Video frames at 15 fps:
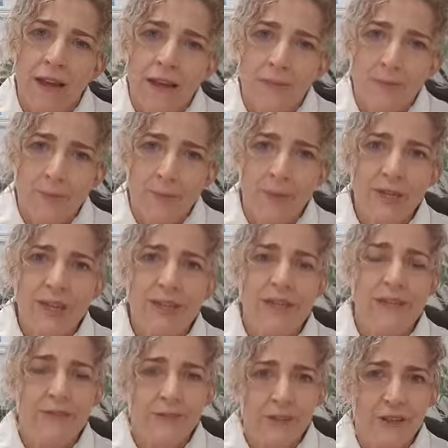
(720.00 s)
and breathe
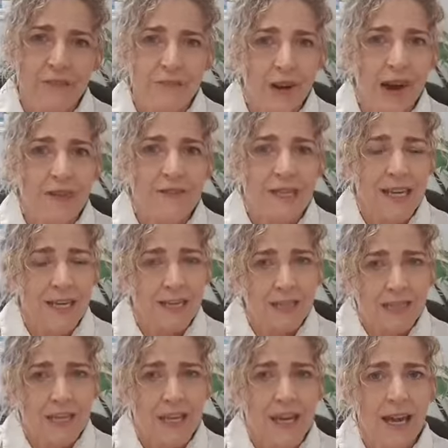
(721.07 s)
in for the 5 seconds,
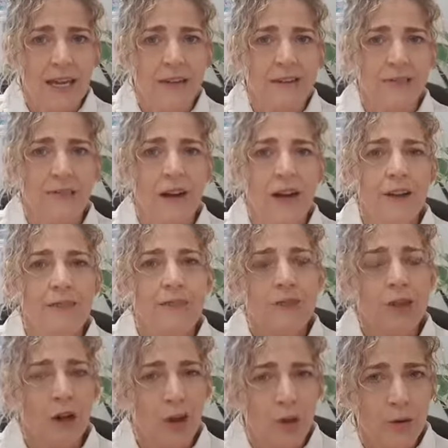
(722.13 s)
so you count to 5,
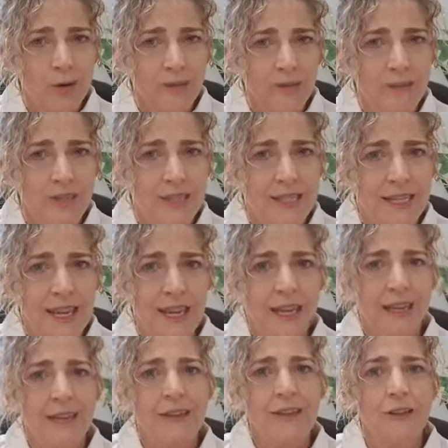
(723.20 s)
you hold it for a
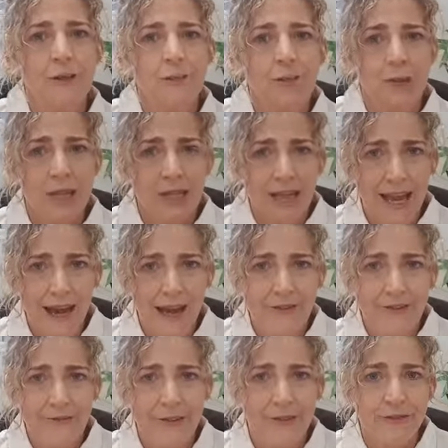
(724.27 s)
second, and then you breathe
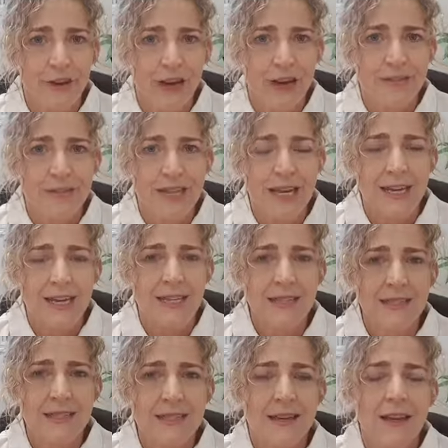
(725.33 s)
out for 5
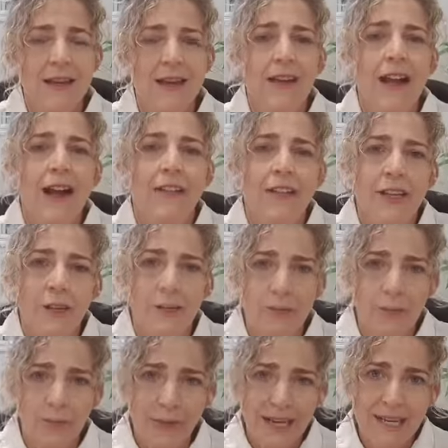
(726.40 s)
seconds, and then you
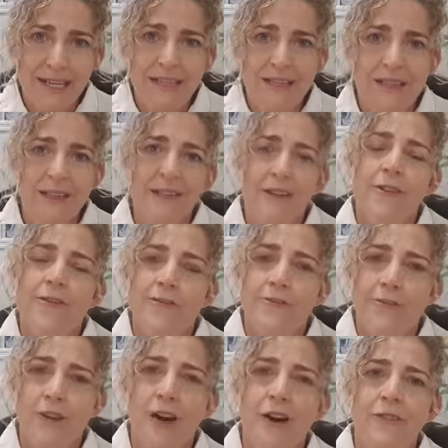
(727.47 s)
repeat it
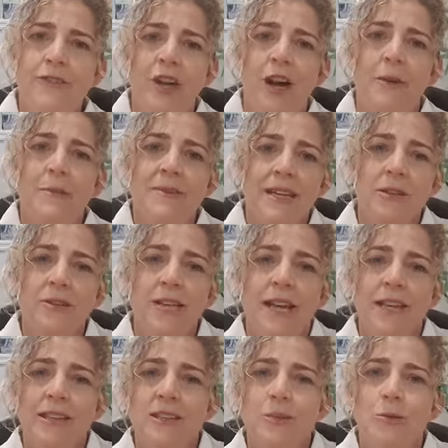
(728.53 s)
5 times. That'll
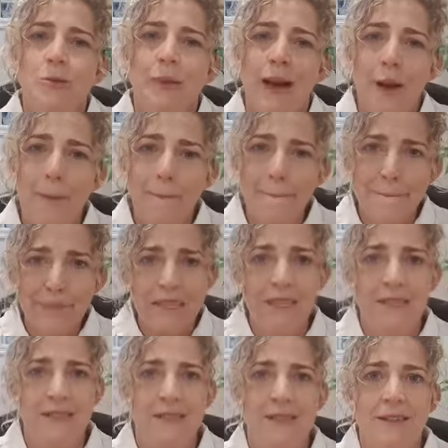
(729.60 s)
take you to about a
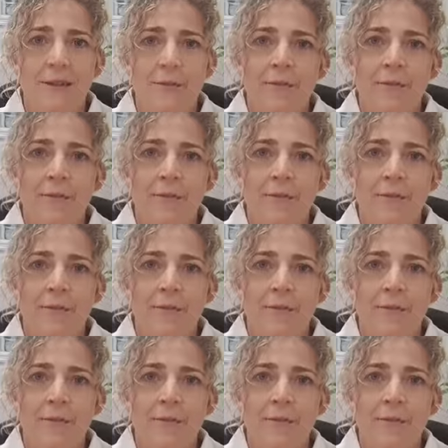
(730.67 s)
minute.